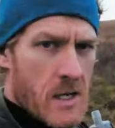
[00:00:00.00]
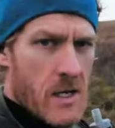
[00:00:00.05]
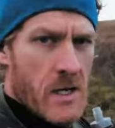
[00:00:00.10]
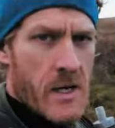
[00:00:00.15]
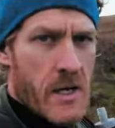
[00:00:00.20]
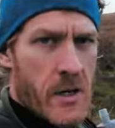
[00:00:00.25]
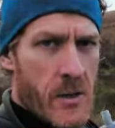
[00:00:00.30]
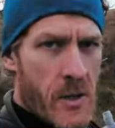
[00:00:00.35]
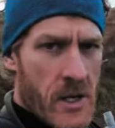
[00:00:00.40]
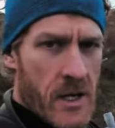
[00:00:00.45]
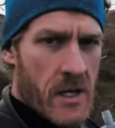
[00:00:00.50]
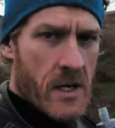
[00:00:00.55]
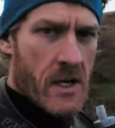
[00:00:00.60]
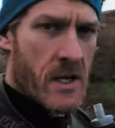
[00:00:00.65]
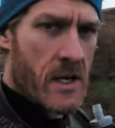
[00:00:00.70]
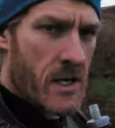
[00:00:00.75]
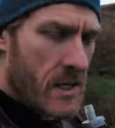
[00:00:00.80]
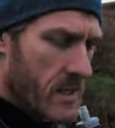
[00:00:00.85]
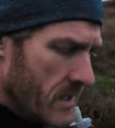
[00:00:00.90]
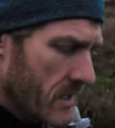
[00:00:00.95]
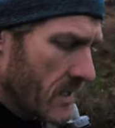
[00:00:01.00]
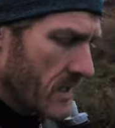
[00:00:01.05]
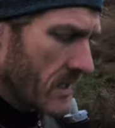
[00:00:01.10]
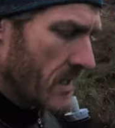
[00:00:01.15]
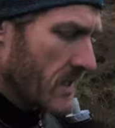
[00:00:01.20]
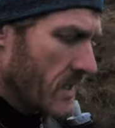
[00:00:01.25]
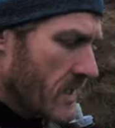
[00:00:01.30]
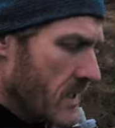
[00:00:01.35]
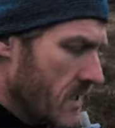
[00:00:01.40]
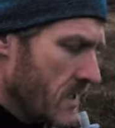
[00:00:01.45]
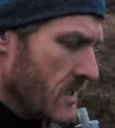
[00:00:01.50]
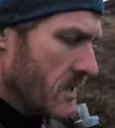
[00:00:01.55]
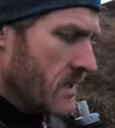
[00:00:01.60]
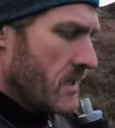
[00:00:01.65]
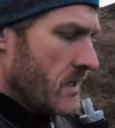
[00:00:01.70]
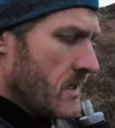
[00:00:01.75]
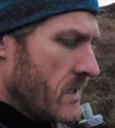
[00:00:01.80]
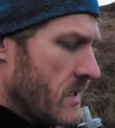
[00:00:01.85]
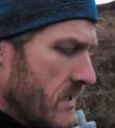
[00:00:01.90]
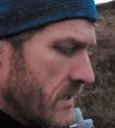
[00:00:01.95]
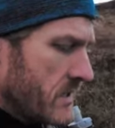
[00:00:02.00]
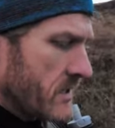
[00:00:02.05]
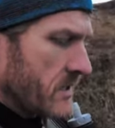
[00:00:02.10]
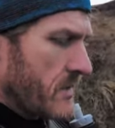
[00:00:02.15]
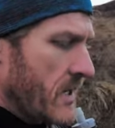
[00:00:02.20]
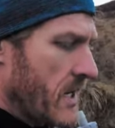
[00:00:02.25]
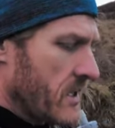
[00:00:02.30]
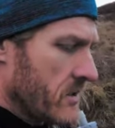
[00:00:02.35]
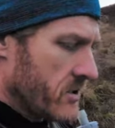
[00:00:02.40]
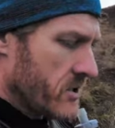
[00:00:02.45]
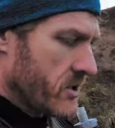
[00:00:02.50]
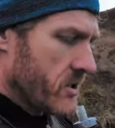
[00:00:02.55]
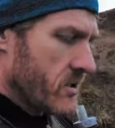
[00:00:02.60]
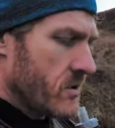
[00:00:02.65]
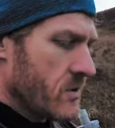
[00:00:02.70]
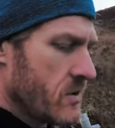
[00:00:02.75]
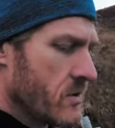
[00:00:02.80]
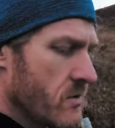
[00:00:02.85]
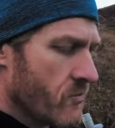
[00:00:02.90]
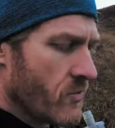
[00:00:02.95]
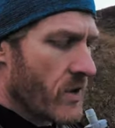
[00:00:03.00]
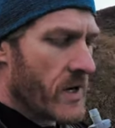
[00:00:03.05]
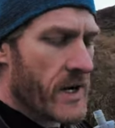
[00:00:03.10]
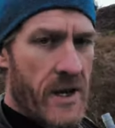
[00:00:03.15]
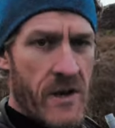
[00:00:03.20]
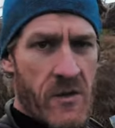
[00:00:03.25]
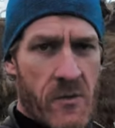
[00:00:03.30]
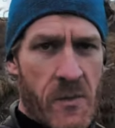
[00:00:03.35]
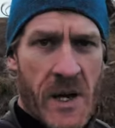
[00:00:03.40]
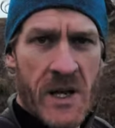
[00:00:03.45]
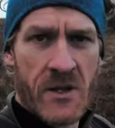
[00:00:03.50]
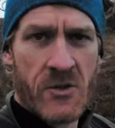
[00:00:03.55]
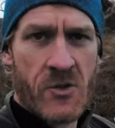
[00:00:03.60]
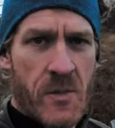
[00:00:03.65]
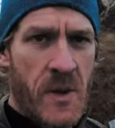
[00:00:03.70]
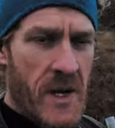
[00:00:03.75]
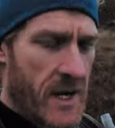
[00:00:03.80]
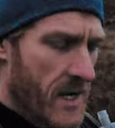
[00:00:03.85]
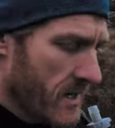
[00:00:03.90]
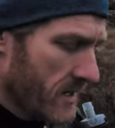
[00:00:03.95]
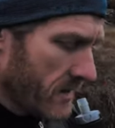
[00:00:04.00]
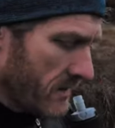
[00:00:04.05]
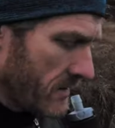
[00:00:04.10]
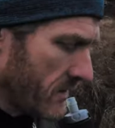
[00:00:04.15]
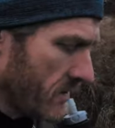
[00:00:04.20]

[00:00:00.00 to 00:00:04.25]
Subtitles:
Anyway, this is about to run out of battery power